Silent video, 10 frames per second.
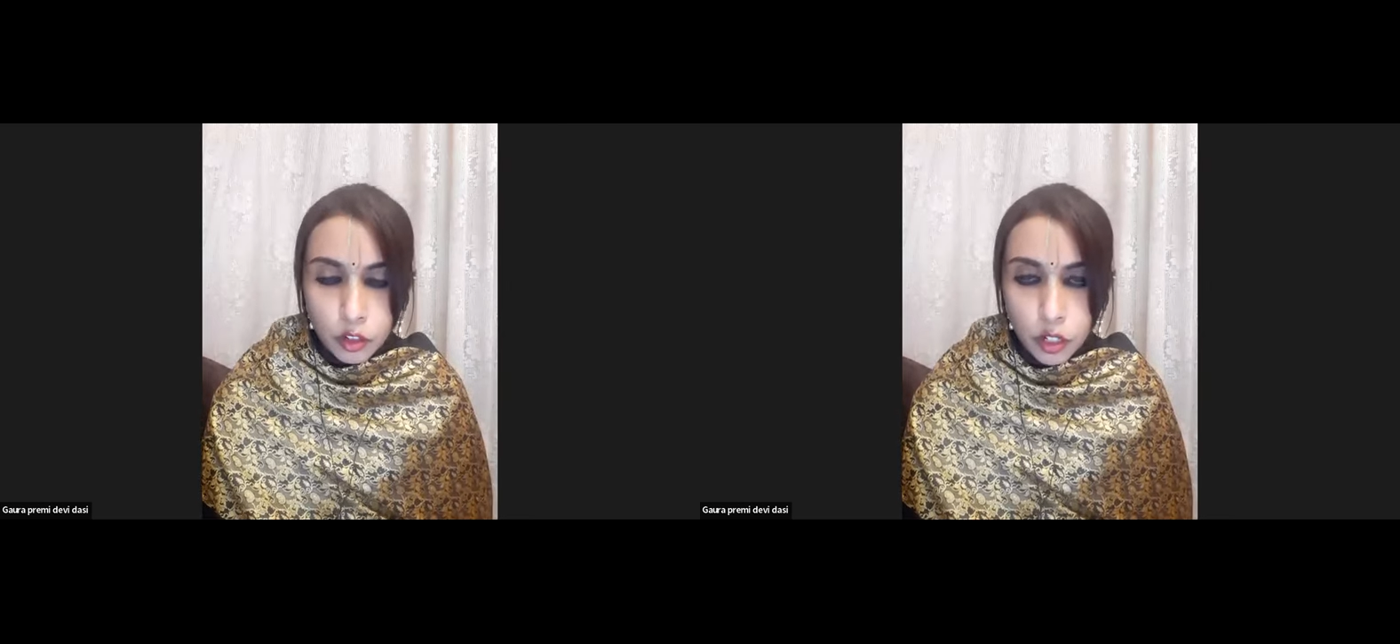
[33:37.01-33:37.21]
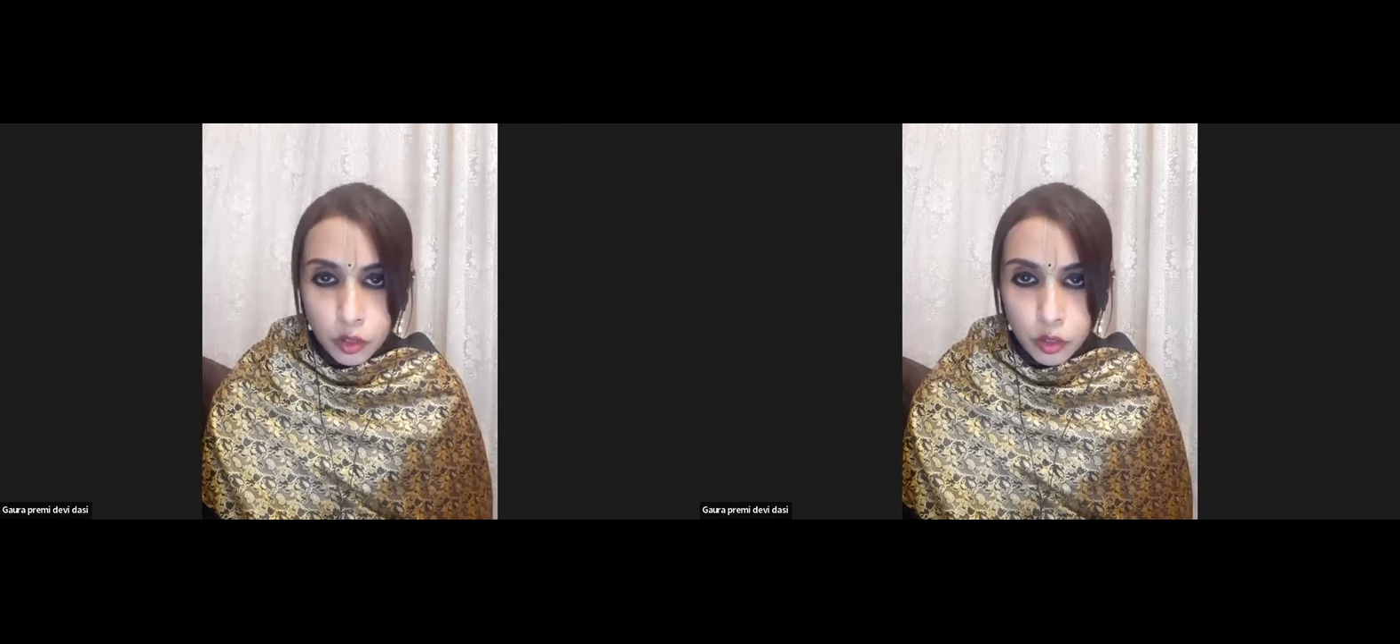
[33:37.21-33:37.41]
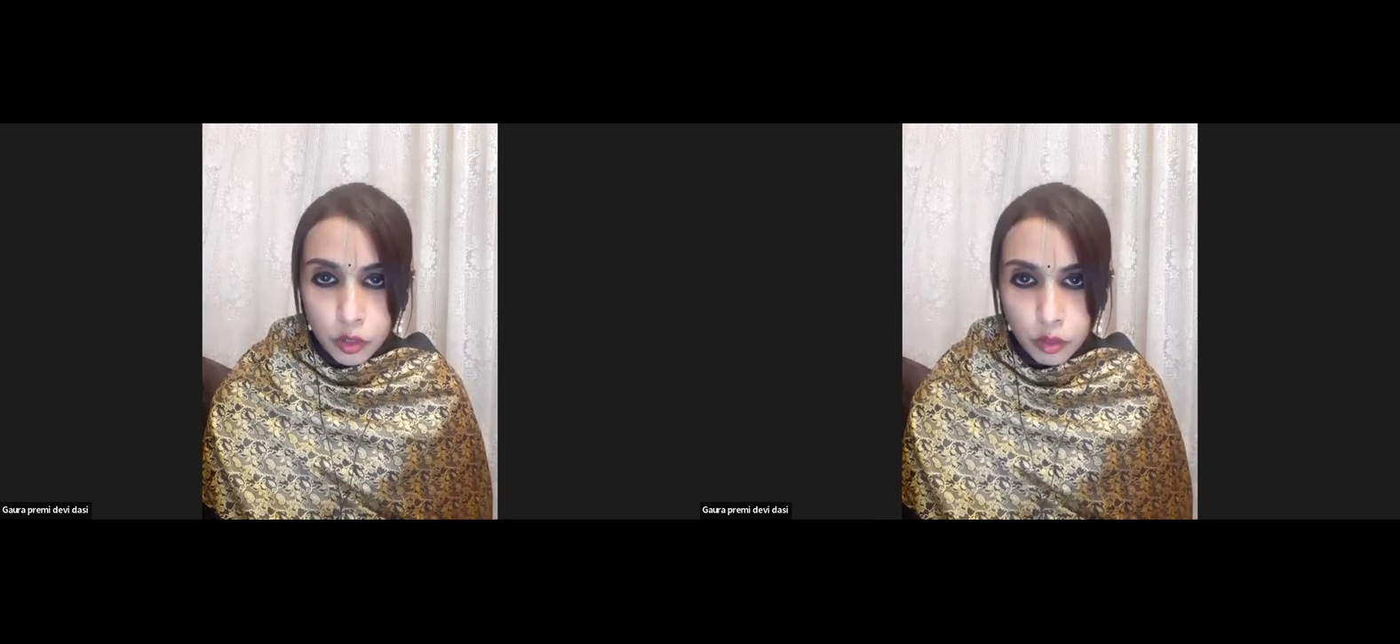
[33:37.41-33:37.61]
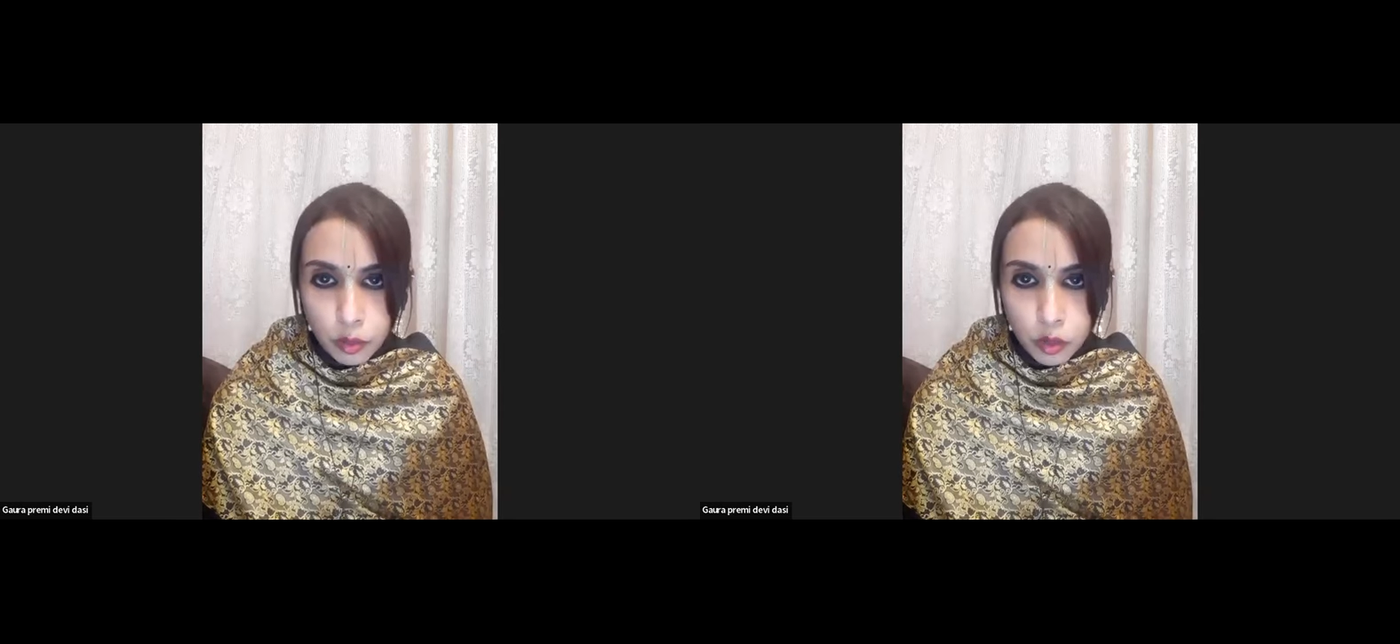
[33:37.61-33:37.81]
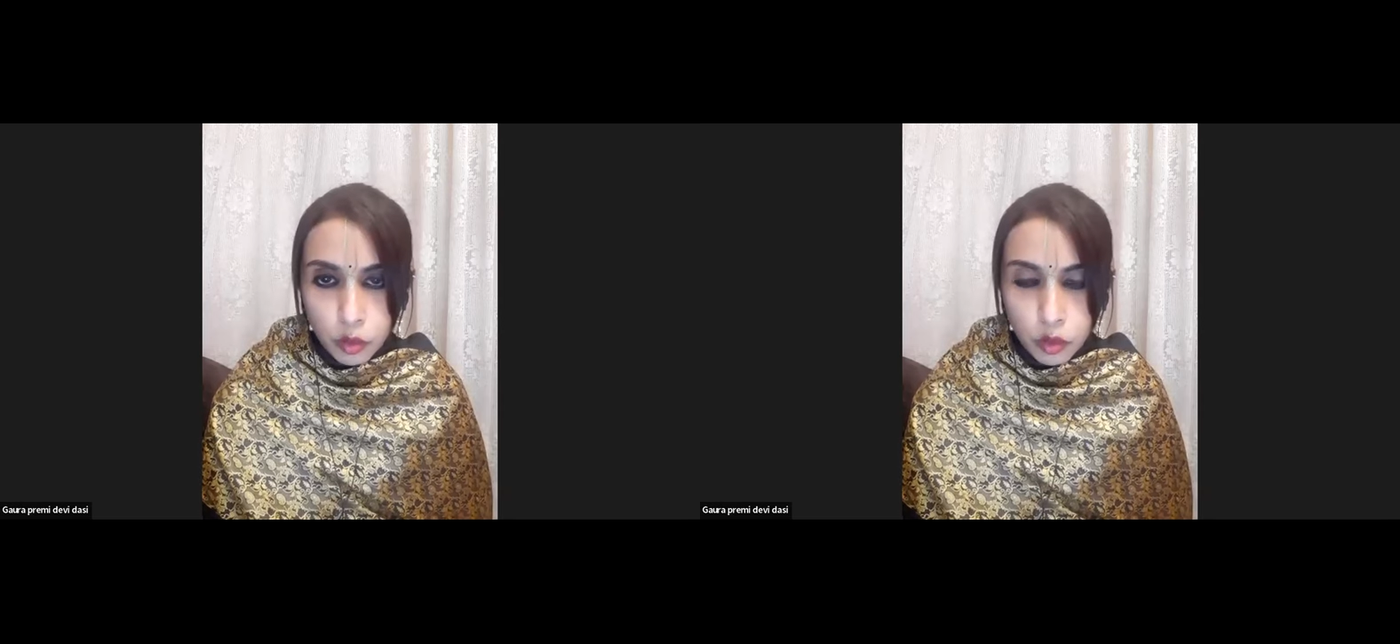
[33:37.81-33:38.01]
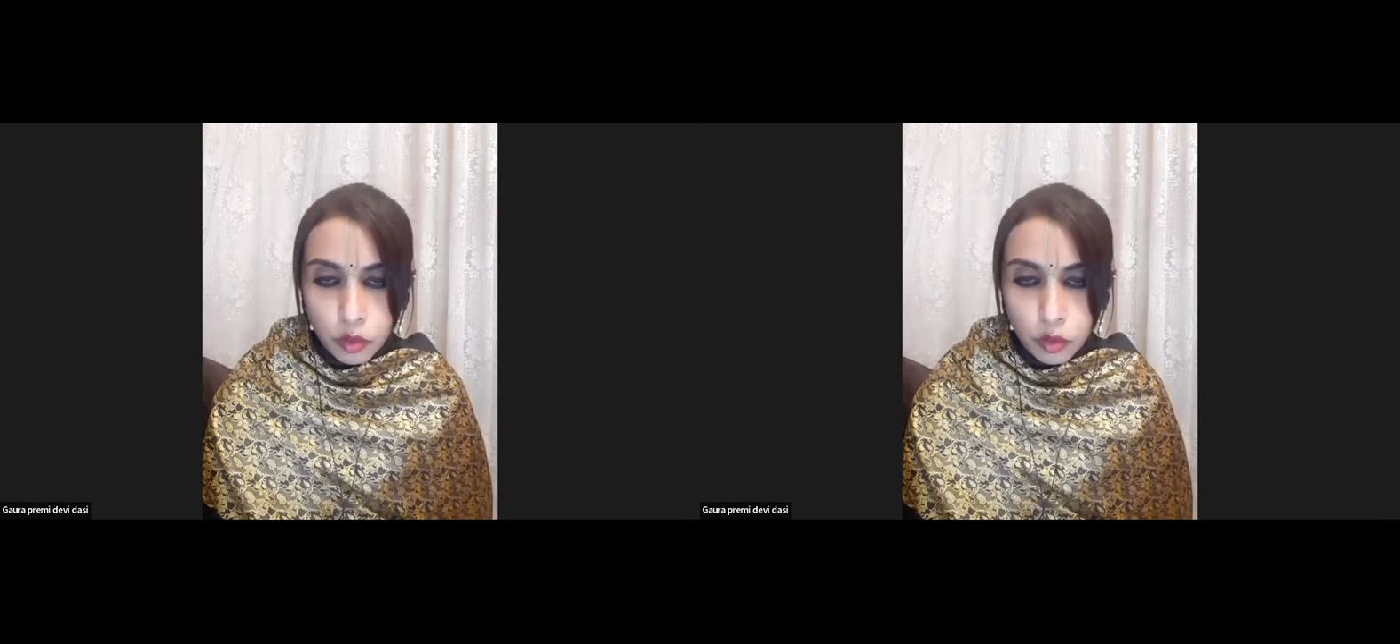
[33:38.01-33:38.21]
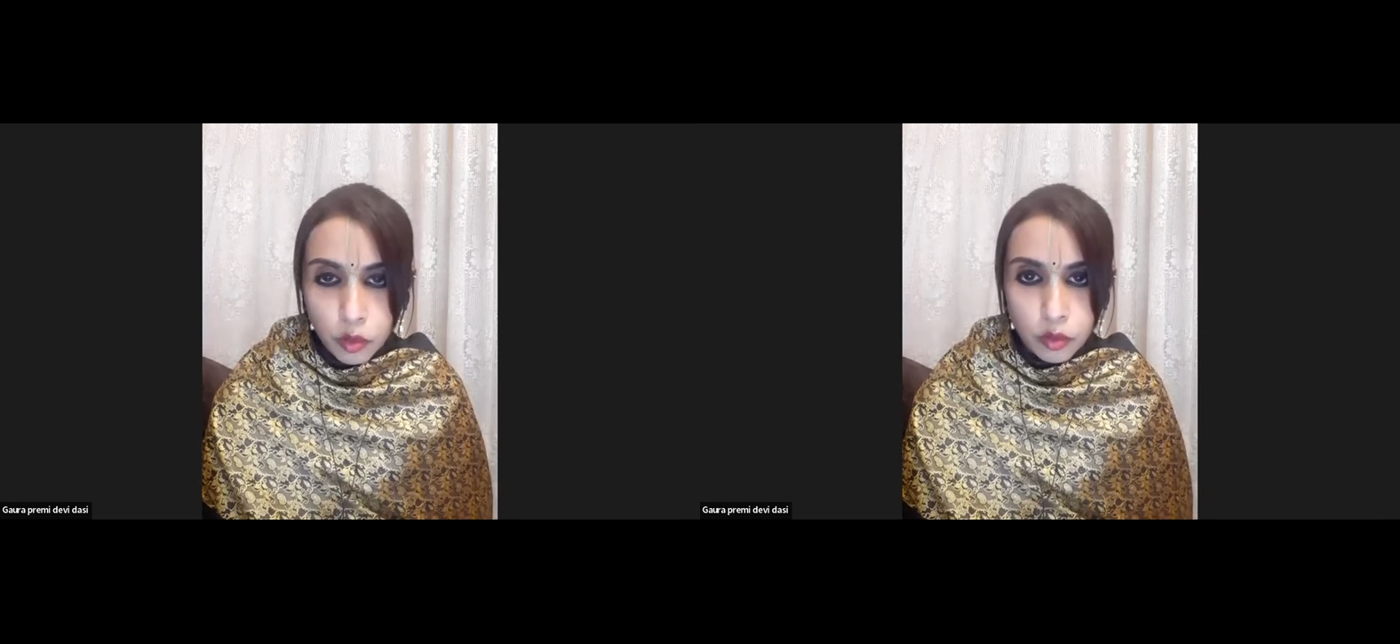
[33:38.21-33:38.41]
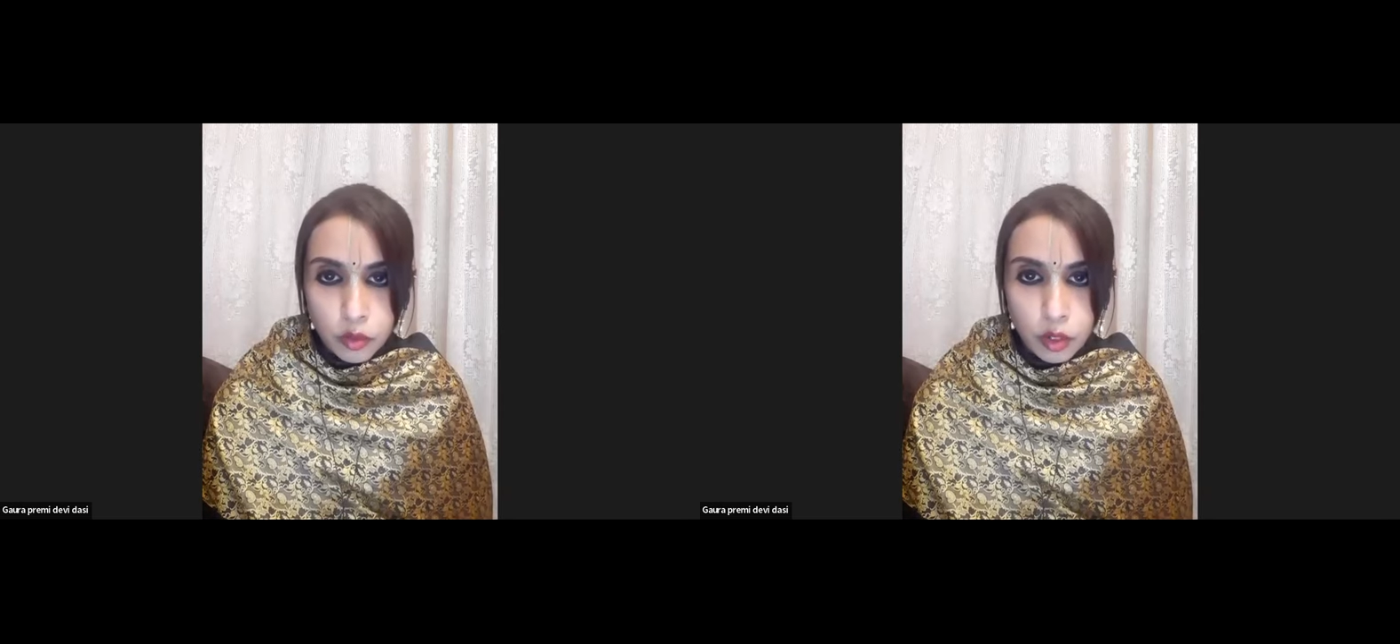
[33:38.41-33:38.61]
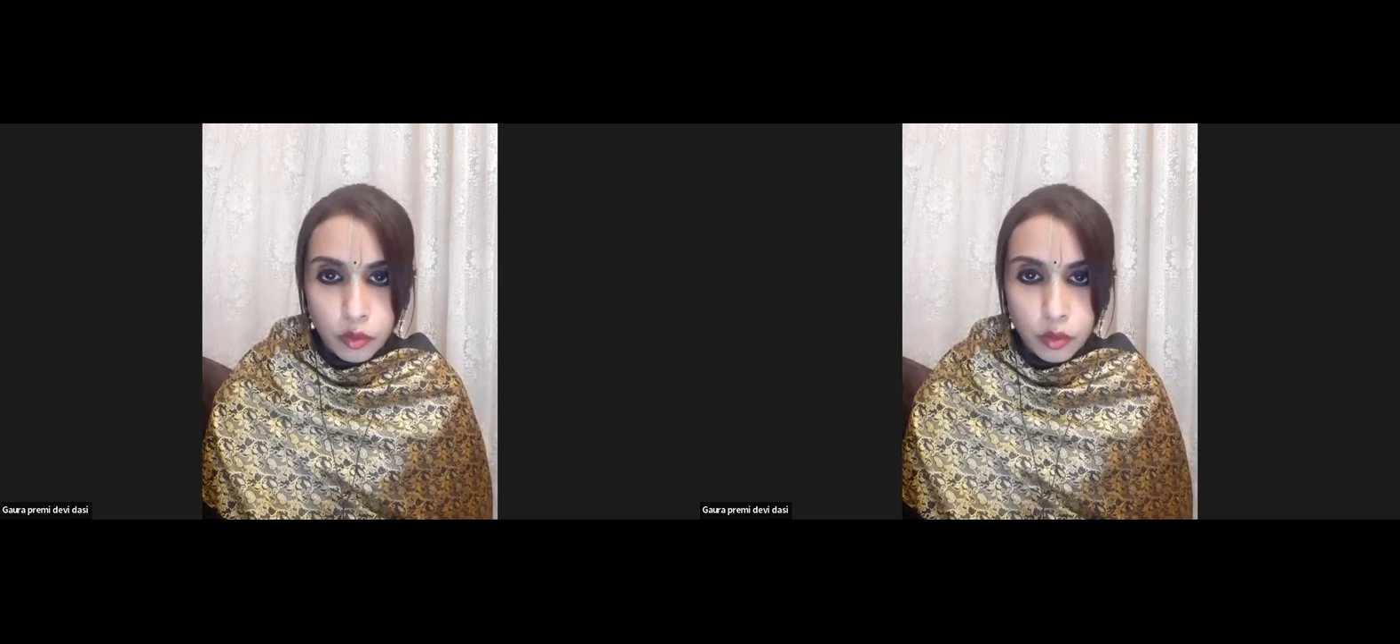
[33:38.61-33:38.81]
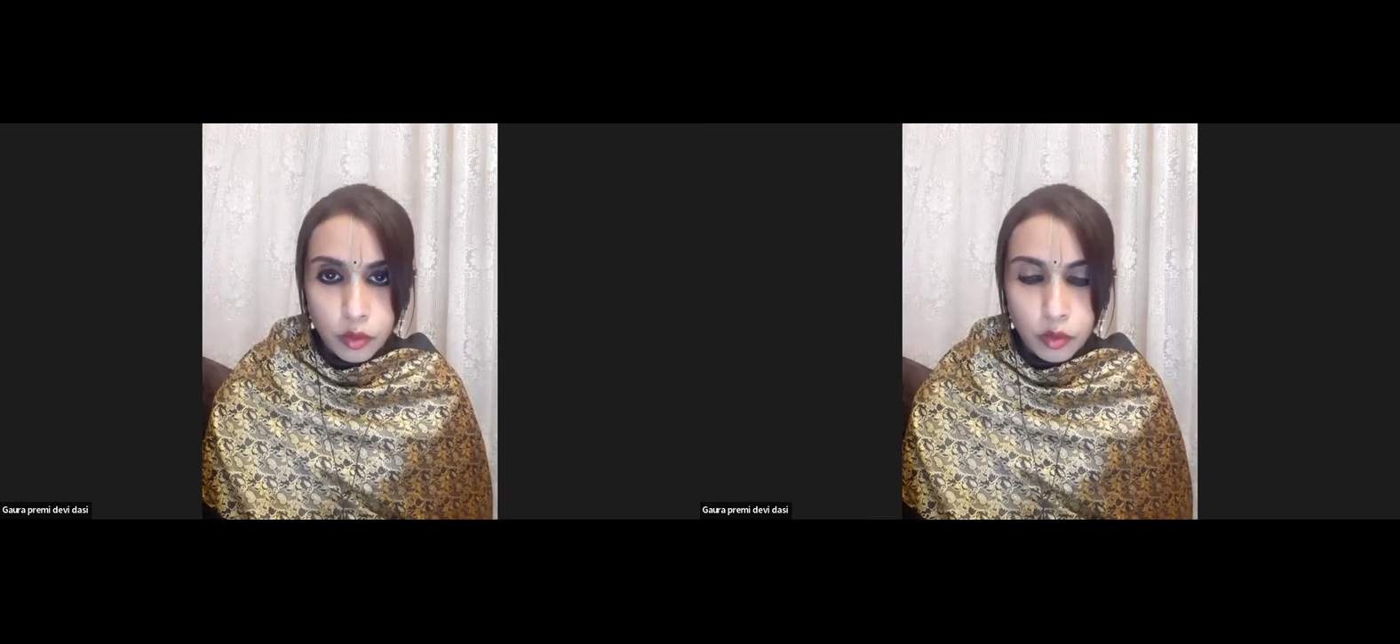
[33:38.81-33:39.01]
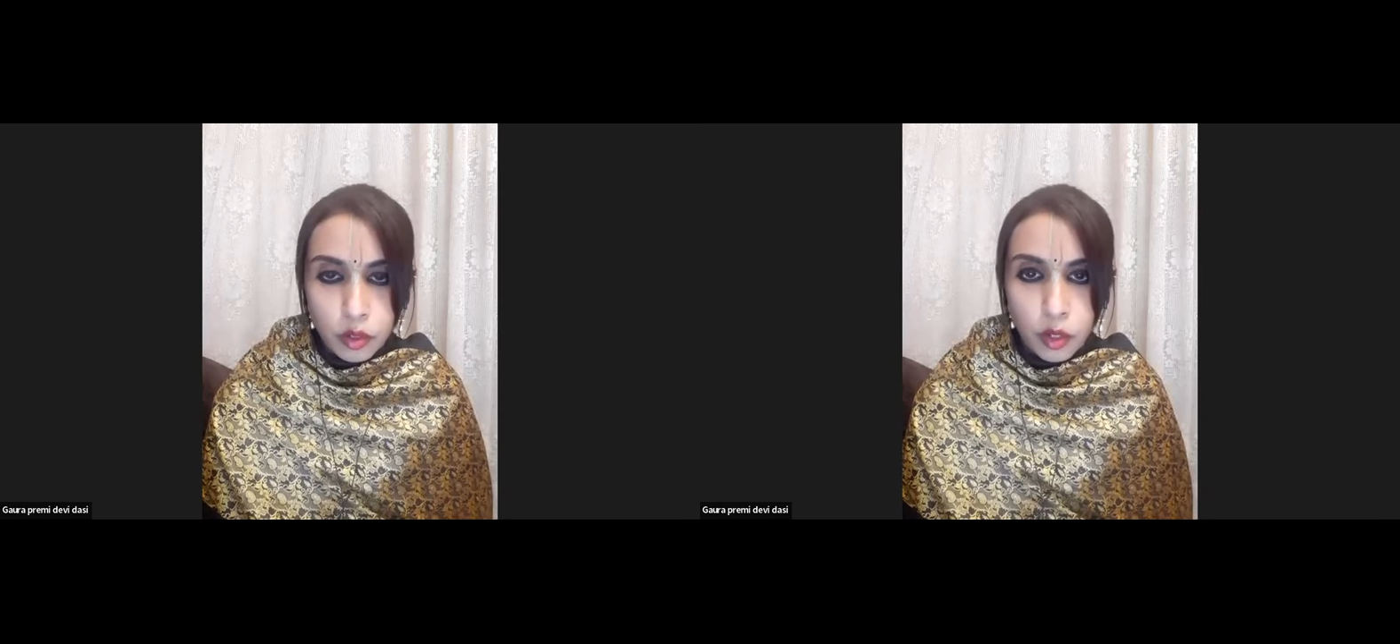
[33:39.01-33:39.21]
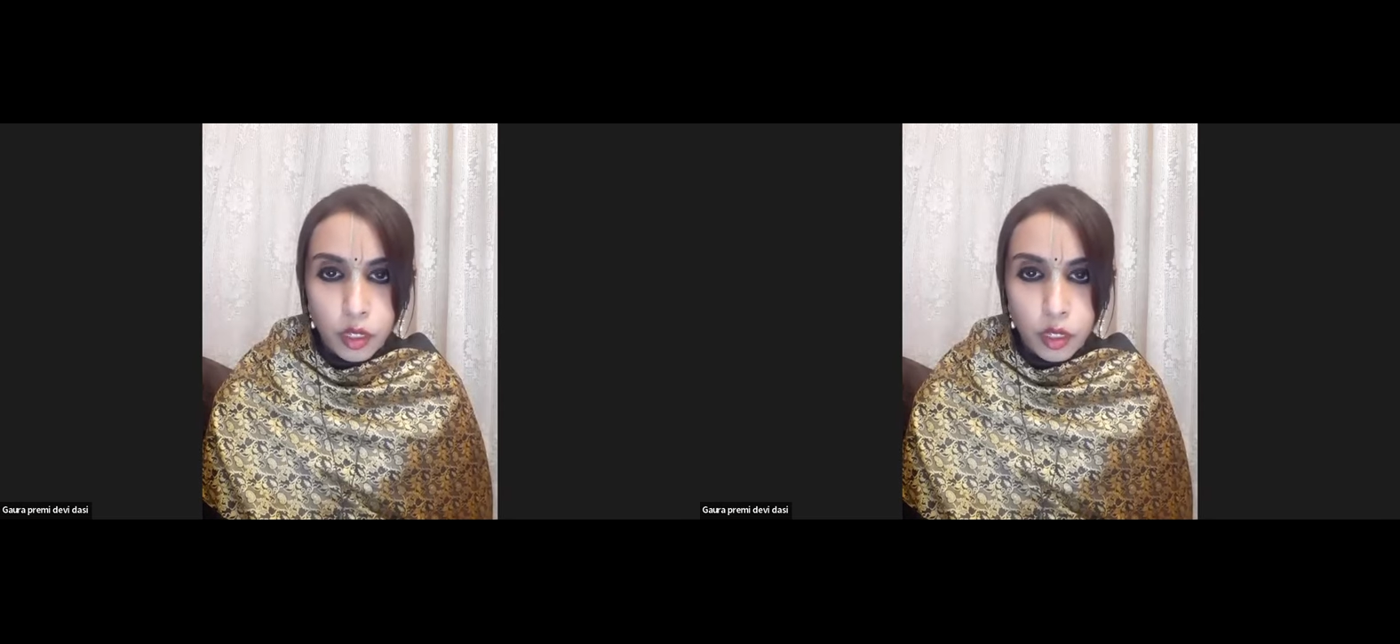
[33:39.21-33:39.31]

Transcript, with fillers: shelter of him through devotional service,